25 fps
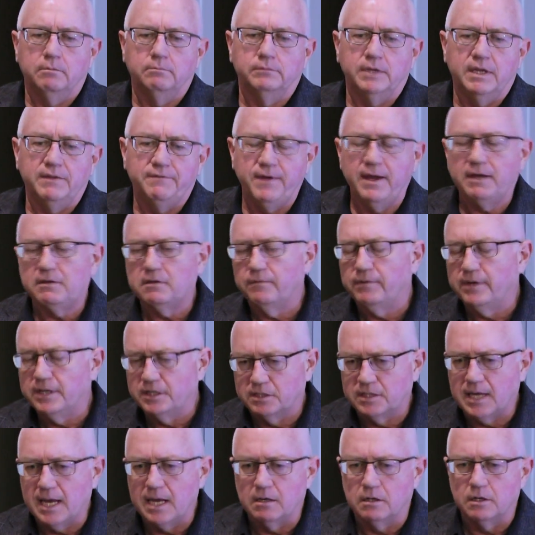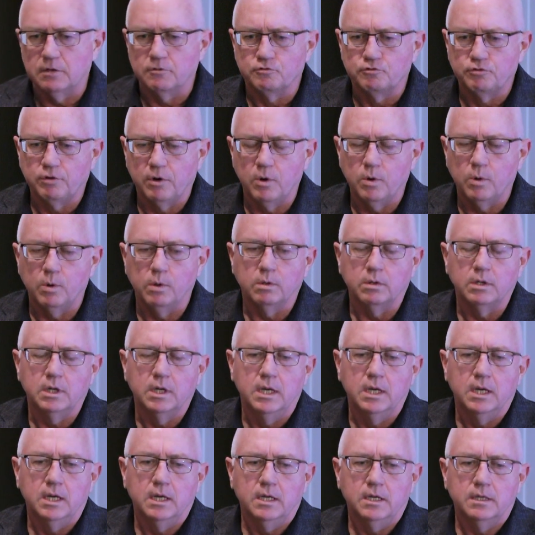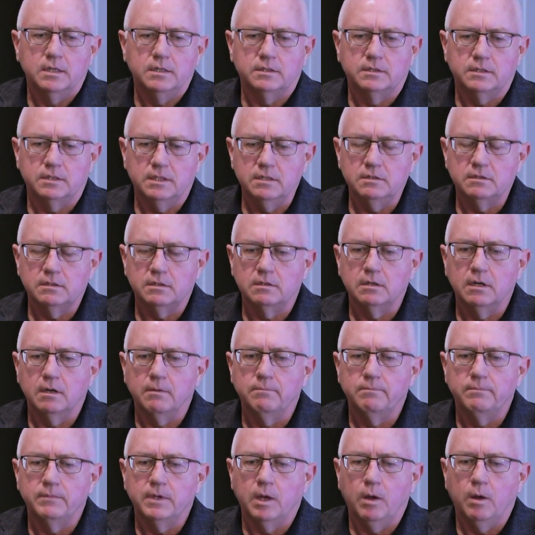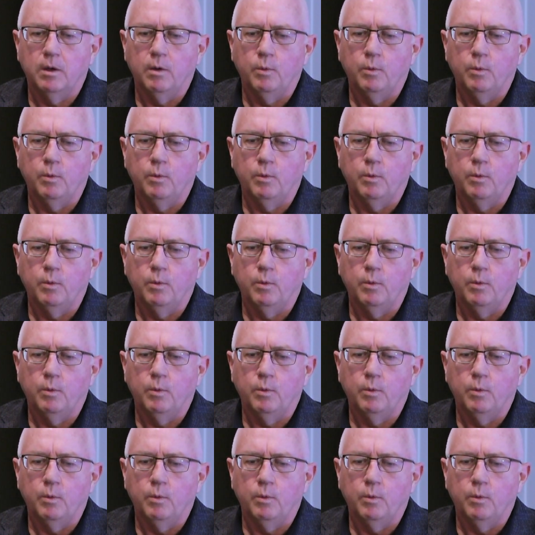effectively state-controlled system,